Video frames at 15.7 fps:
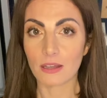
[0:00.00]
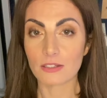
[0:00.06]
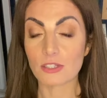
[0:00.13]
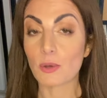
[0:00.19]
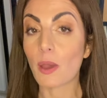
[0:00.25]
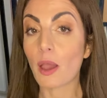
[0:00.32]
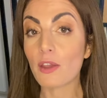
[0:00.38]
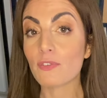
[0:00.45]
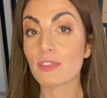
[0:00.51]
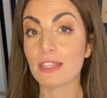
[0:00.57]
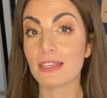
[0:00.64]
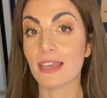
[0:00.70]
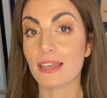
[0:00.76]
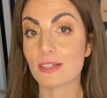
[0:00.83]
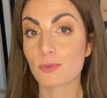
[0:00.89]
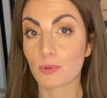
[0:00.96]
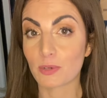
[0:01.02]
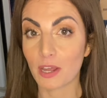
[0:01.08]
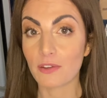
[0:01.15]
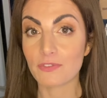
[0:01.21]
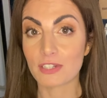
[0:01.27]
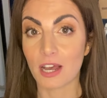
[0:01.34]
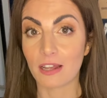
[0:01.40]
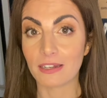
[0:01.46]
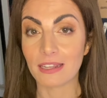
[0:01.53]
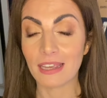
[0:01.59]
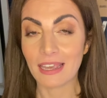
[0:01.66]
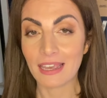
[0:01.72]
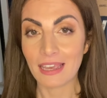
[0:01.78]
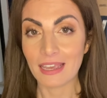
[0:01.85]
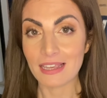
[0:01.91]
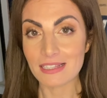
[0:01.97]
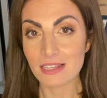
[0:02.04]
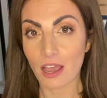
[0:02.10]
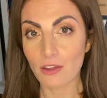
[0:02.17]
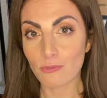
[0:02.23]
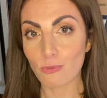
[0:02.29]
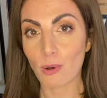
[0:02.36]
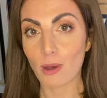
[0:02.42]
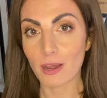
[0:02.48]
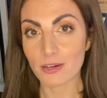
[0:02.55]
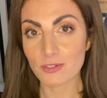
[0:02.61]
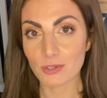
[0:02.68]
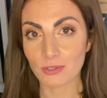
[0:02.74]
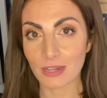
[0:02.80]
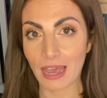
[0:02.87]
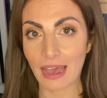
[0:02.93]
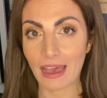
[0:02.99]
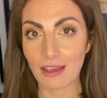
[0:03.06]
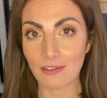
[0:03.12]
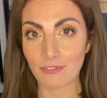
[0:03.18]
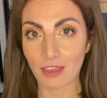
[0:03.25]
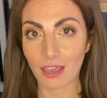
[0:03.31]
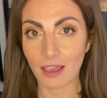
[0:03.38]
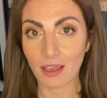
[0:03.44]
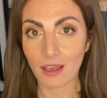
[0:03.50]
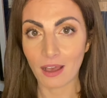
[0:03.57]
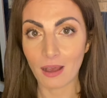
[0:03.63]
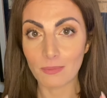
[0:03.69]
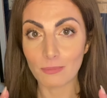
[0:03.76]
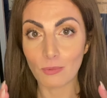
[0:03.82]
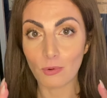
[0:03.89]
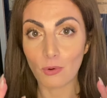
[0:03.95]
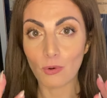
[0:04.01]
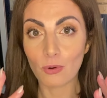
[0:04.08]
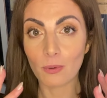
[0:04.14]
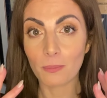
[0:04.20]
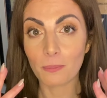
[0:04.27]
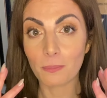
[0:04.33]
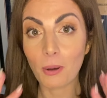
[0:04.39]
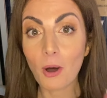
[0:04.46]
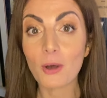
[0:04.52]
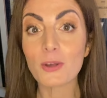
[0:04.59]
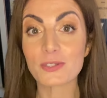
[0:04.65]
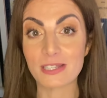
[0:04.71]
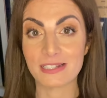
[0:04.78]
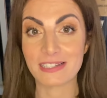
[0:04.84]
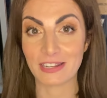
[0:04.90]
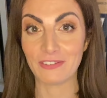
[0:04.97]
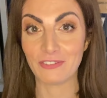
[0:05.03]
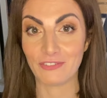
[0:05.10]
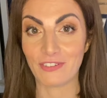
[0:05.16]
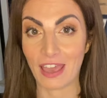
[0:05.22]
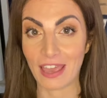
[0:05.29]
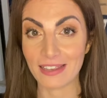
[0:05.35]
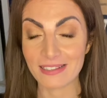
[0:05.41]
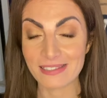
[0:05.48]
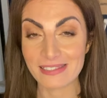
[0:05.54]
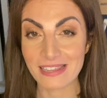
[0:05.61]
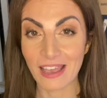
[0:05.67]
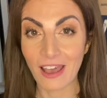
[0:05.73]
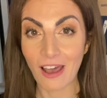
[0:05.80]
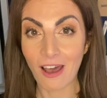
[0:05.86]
So over the years, what I've done is I've worked on having a more positive face.